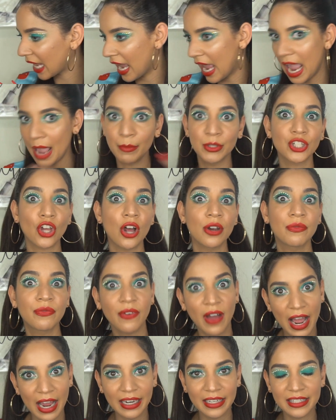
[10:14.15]
Amazon
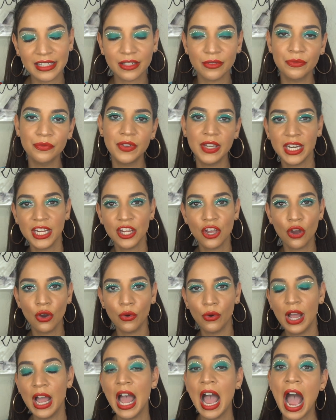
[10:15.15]
finds
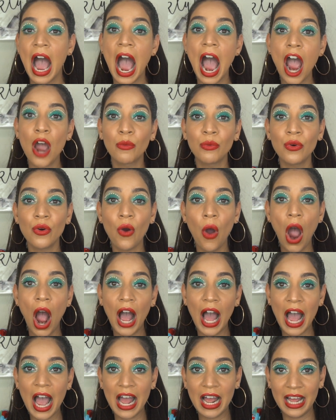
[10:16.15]
video. I
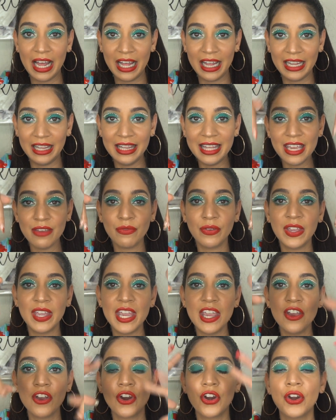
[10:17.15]
will leave
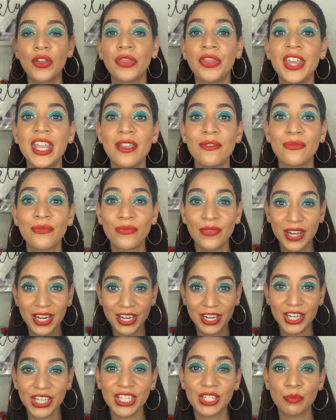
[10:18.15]
here the
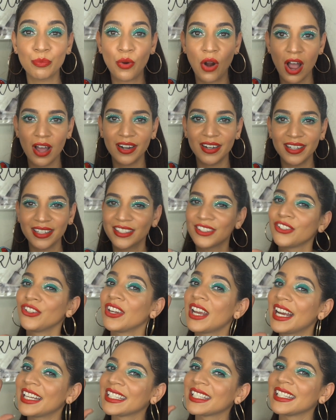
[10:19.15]
finished product so
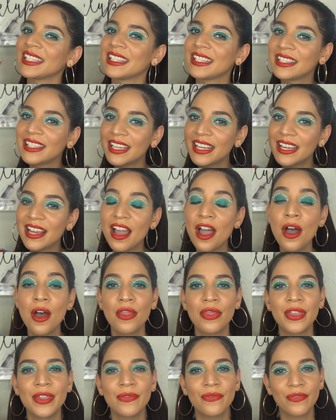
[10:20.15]
you guys can see
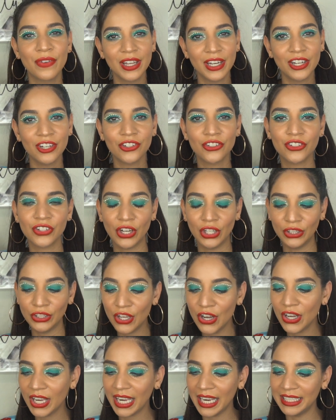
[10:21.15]
the finished
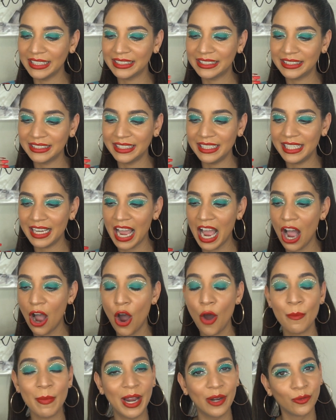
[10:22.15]
look and see
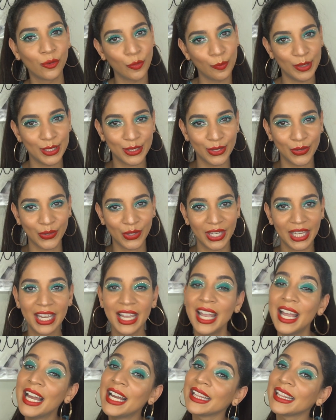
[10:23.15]
how my room is
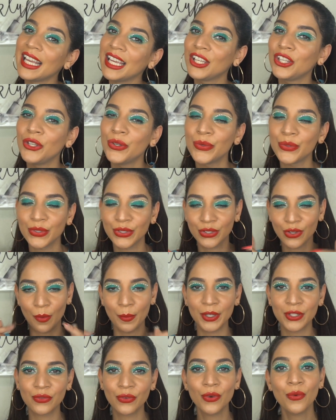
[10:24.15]
looking. Thank you so
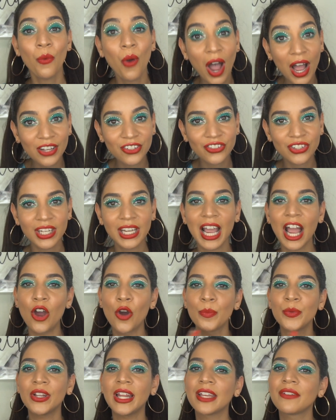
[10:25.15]
much for watching. I
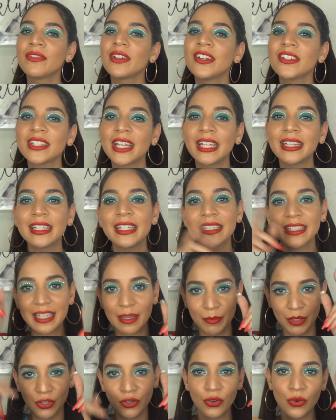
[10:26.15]
hope you like videos like this.
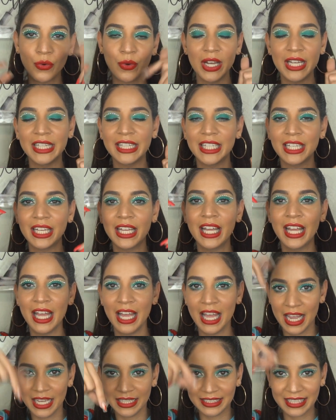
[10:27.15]
Let me know in the
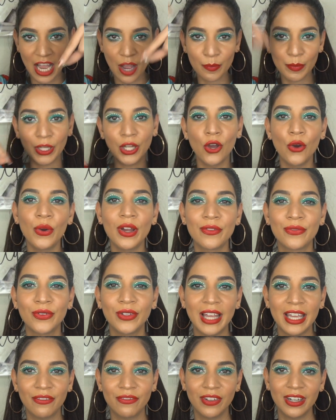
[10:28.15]
down below if
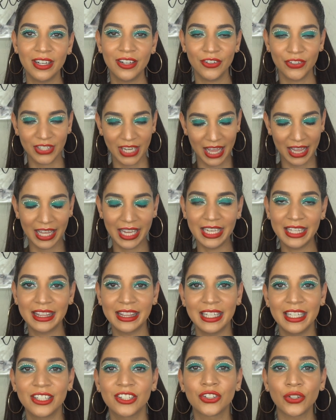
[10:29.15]
you like videos
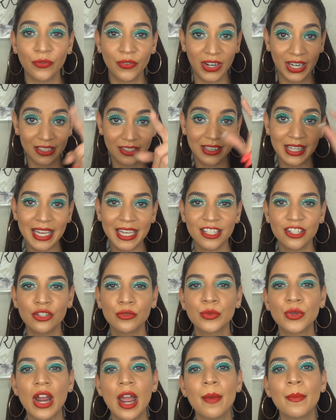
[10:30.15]
like this. Don't forget to like and
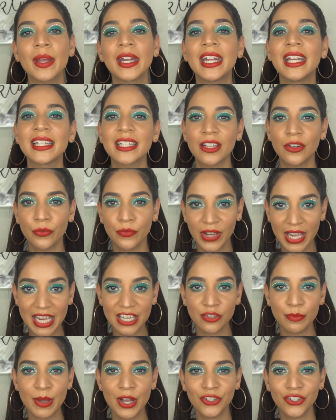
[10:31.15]
subscribe and hit that
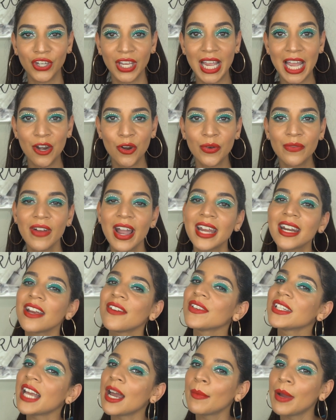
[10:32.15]
notification bell so you get notified
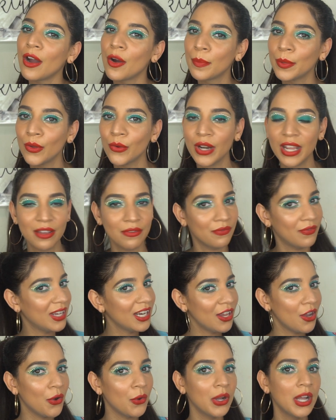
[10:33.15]
every time I upload a
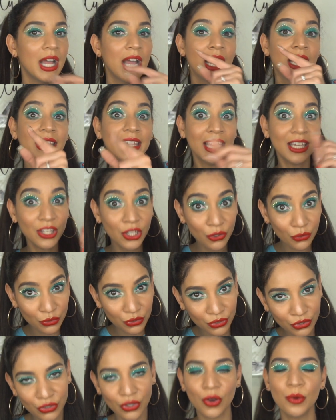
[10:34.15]
video. Thank you
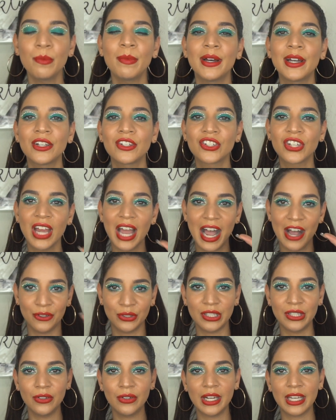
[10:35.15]
so much. I'll
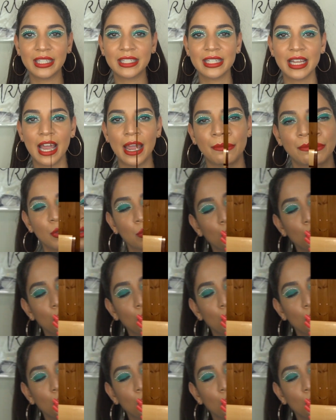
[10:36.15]
see you next time.